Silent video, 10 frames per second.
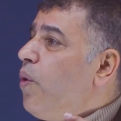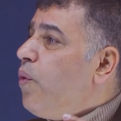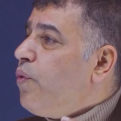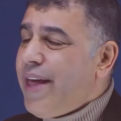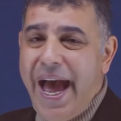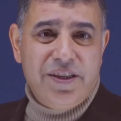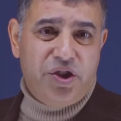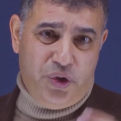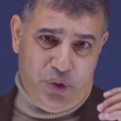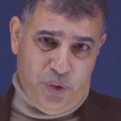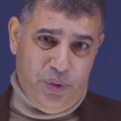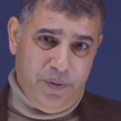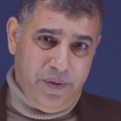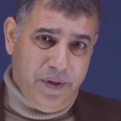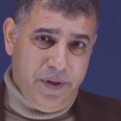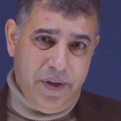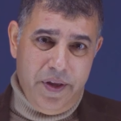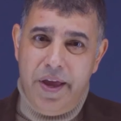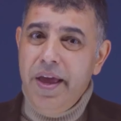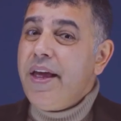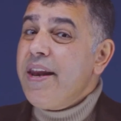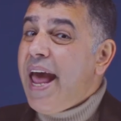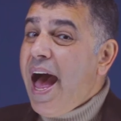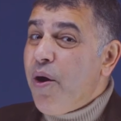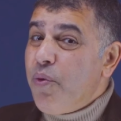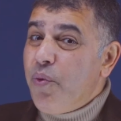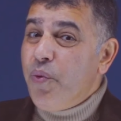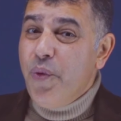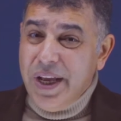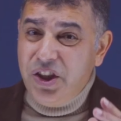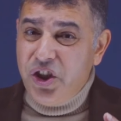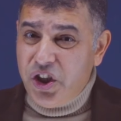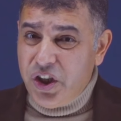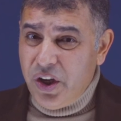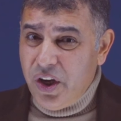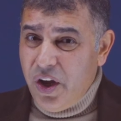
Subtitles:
oh, that's true. Now, which